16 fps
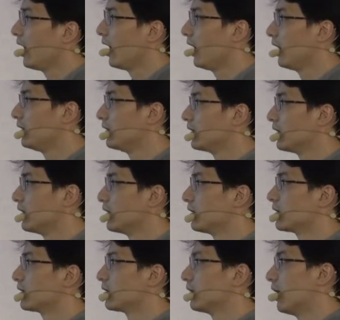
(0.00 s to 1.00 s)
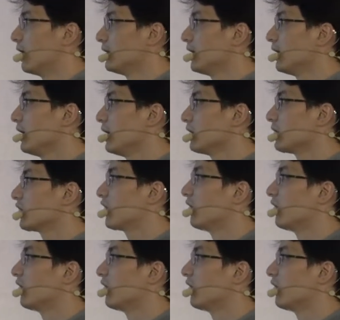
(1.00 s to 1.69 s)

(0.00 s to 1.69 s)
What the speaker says: and I think it is